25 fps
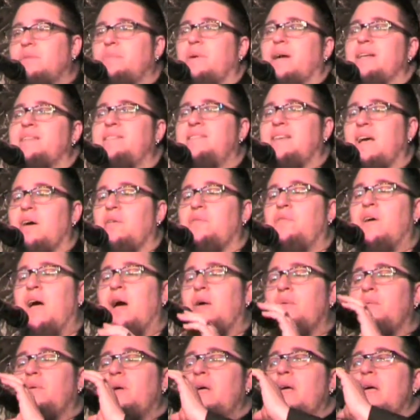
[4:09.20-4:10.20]
to myself
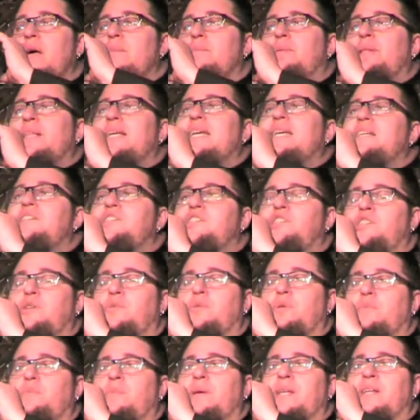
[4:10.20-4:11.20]
how pleased she
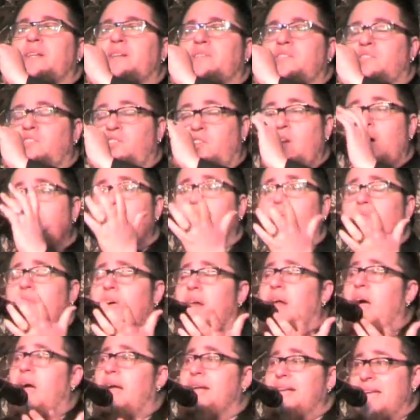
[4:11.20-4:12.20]
would be to discover
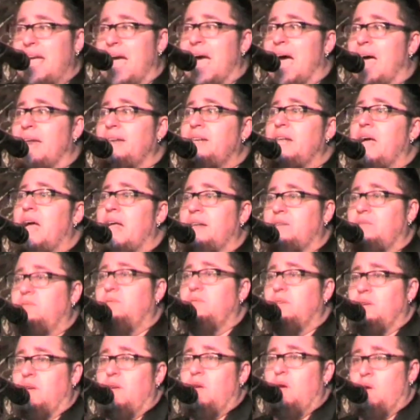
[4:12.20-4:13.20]
that I can
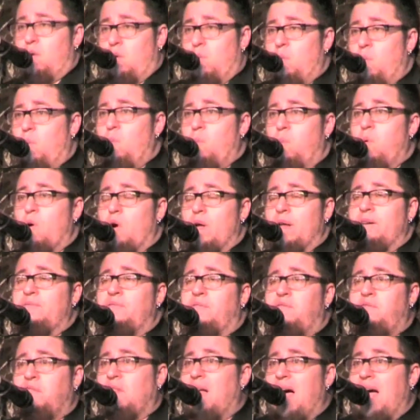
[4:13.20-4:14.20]
and would
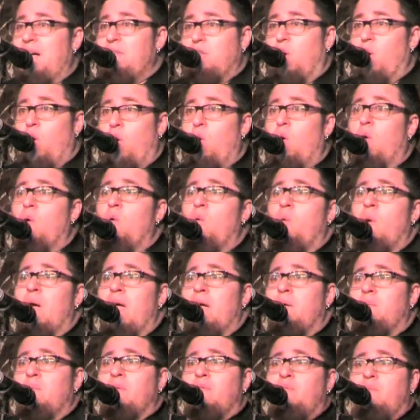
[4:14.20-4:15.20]
fly the whole
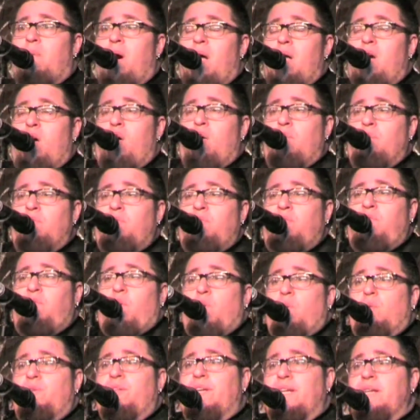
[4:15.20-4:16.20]
way with my arms
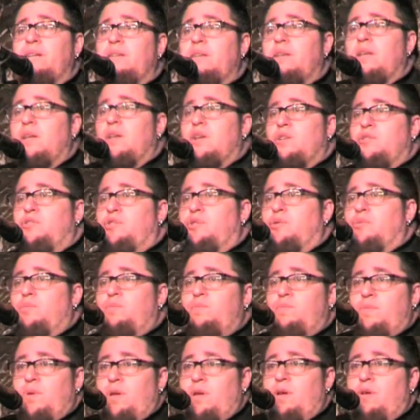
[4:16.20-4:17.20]
folded
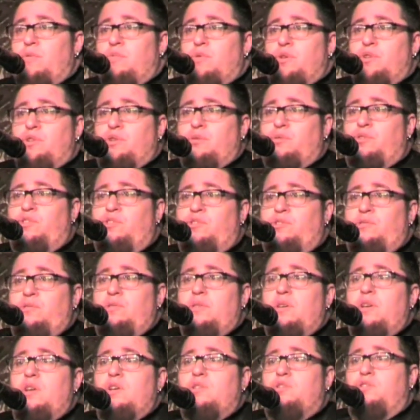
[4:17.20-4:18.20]
to reduce
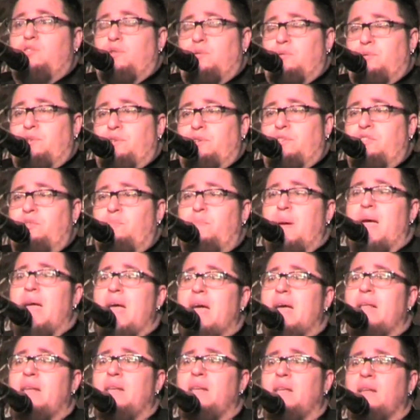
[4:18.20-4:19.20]
shoulder
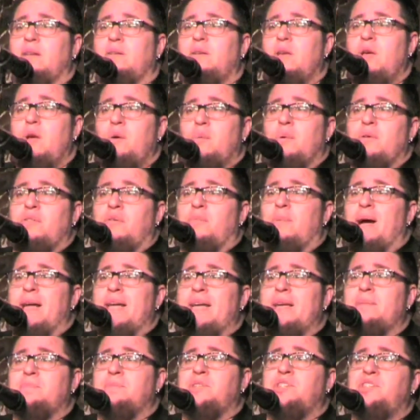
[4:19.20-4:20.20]
span and with my
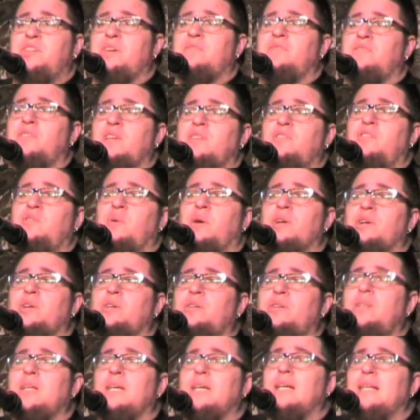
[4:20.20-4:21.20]
hips shifted so I
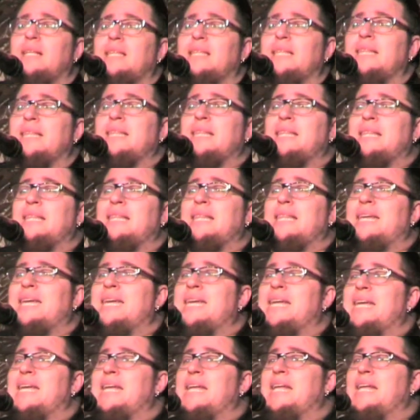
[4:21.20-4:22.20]
could
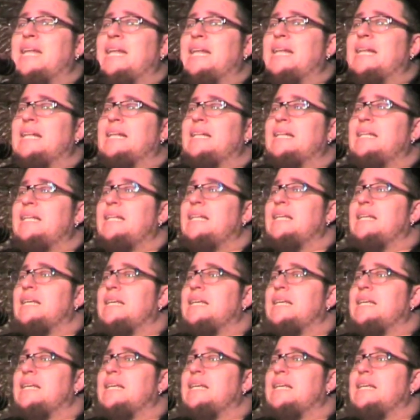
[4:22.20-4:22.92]
lean